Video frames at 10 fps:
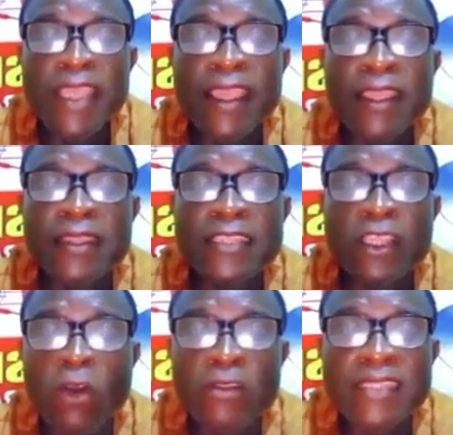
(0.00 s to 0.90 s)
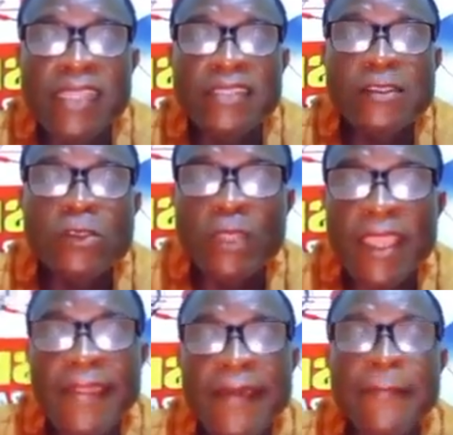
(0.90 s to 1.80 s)
the content
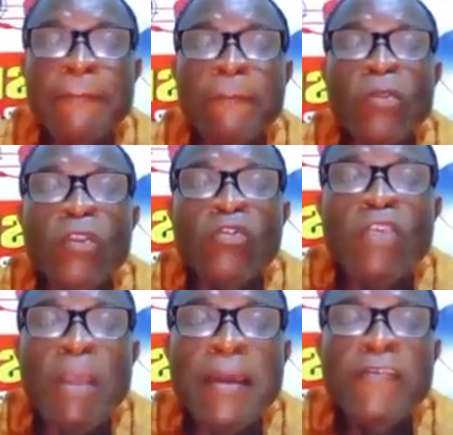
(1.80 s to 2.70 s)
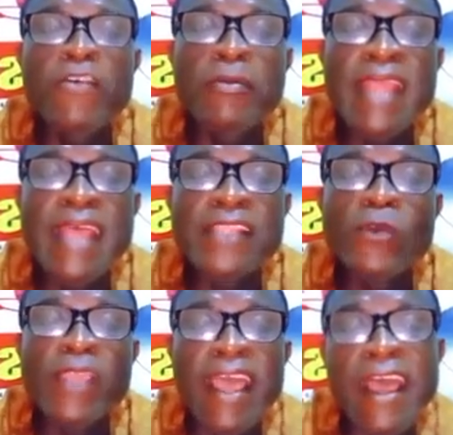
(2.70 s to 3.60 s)
together. So apart from
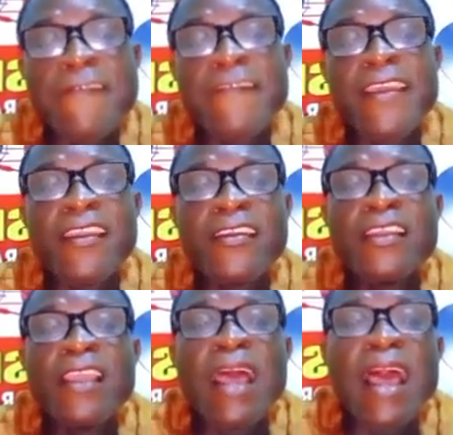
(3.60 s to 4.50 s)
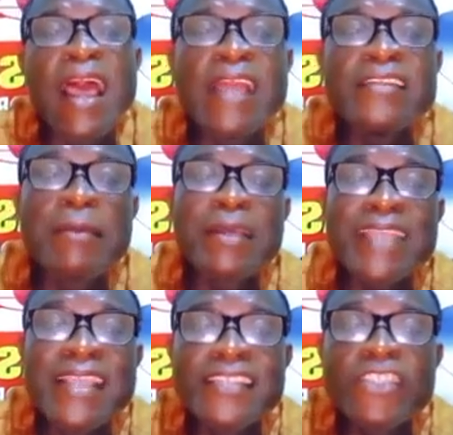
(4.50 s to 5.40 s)
that, we have a
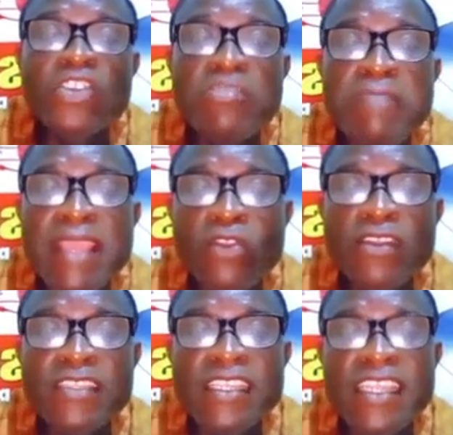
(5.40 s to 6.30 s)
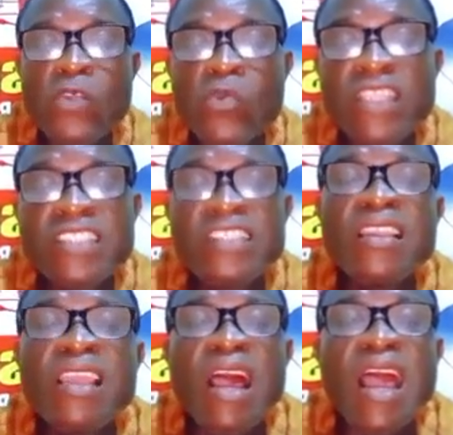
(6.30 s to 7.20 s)
dramatization method, in which
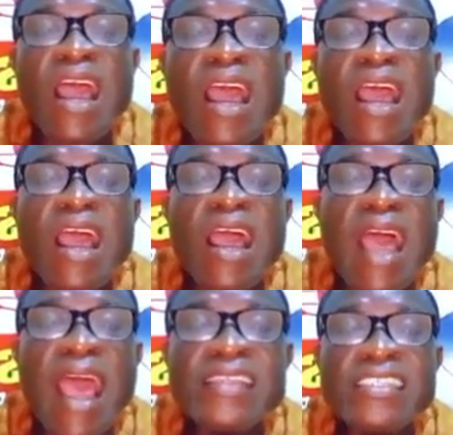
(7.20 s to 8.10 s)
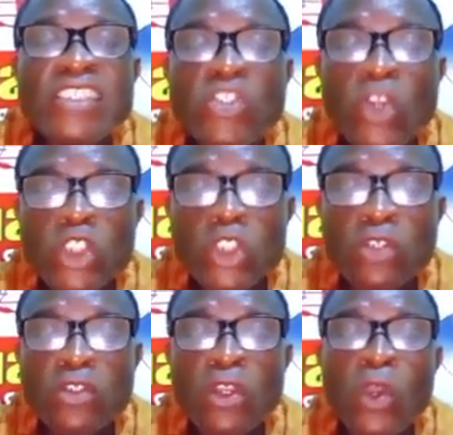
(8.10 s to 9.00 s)
an
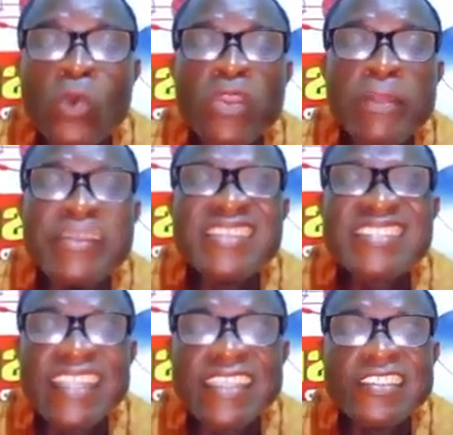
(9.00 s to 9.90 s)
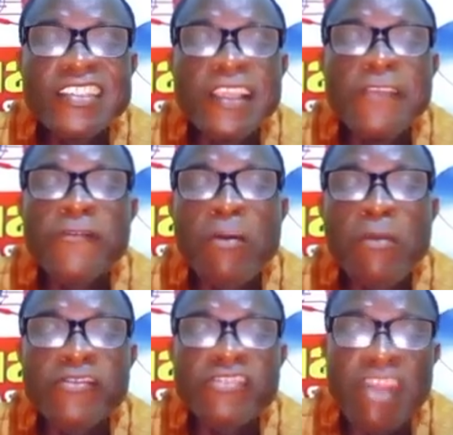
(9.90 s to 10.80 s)
instruction will be staged in
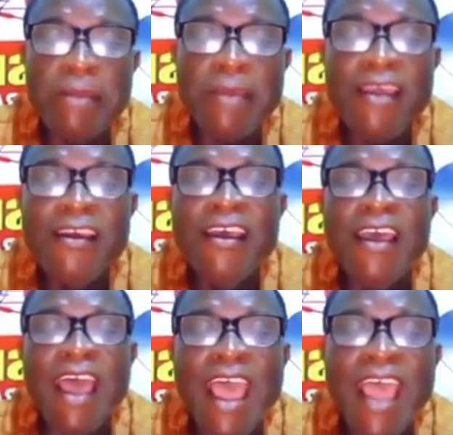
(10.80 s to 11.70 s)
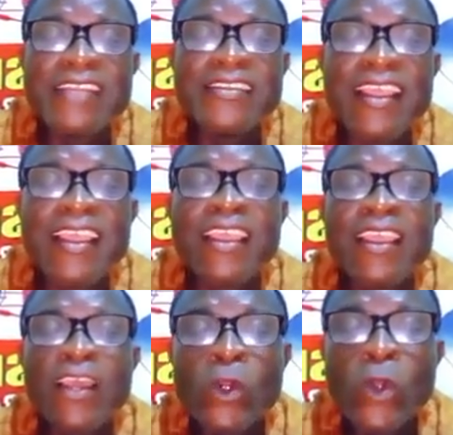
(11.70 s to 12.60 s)
form of drama, and
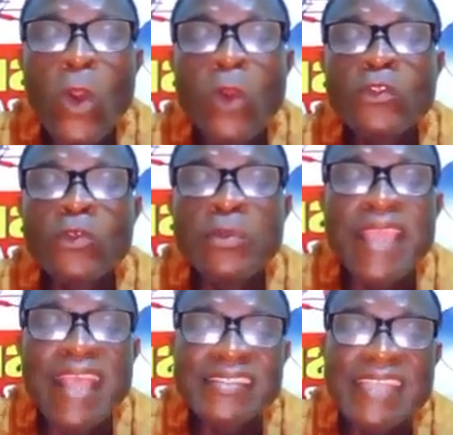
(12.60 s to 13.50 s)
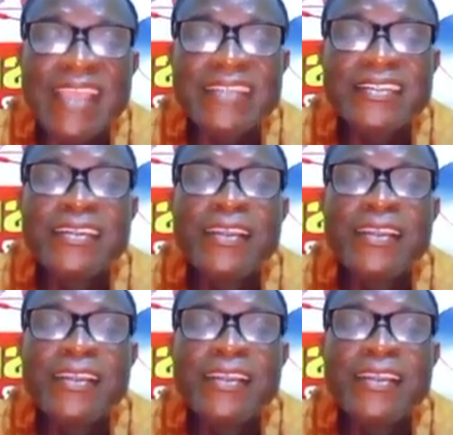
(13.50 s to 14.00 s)
roles will be assigned